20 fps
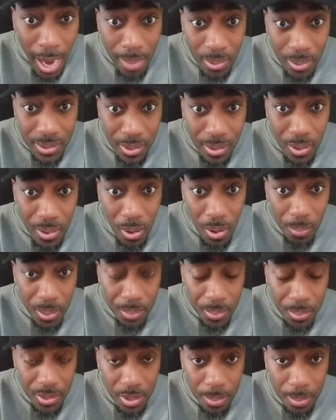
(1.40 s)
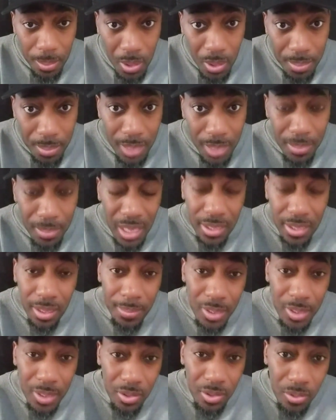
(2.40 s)
Hey, what's going on, people? Your boy, Man
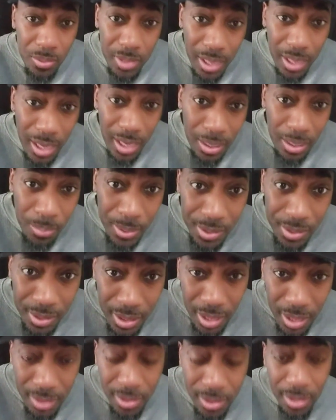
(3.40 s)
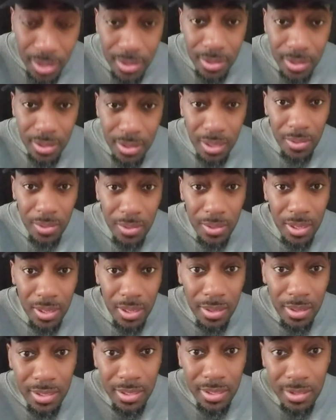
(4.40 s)
Mike, coming at you guys with yet another
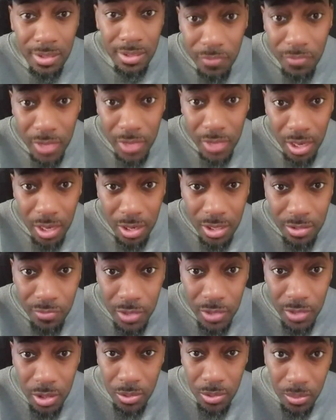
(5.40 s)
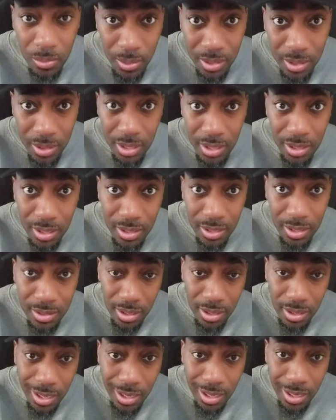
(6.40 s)
Atlanta Falcons video. Three things that
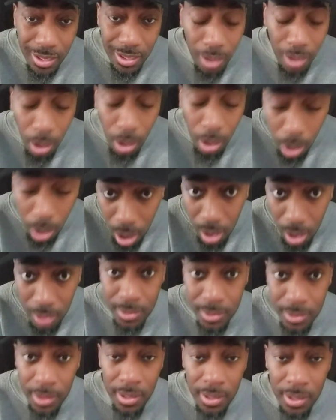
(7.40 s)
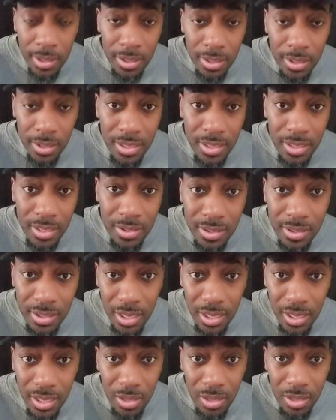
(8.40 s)
stood out in a loss against the
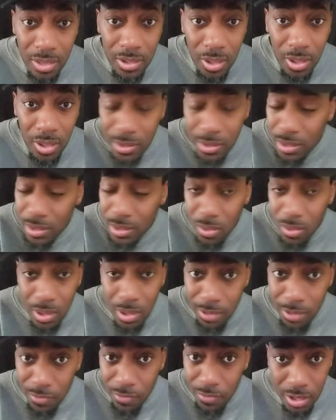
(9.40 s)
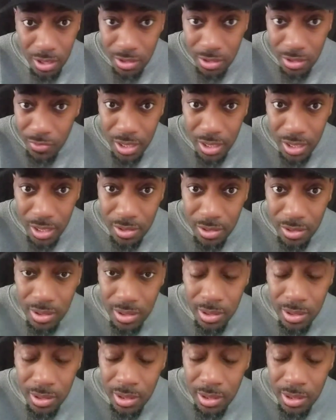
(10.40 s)
Seattle Seahawks. I know a lot of Falcons fans
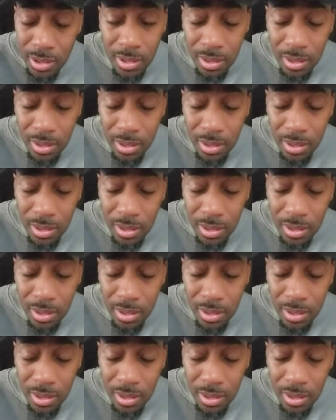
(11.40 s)
are just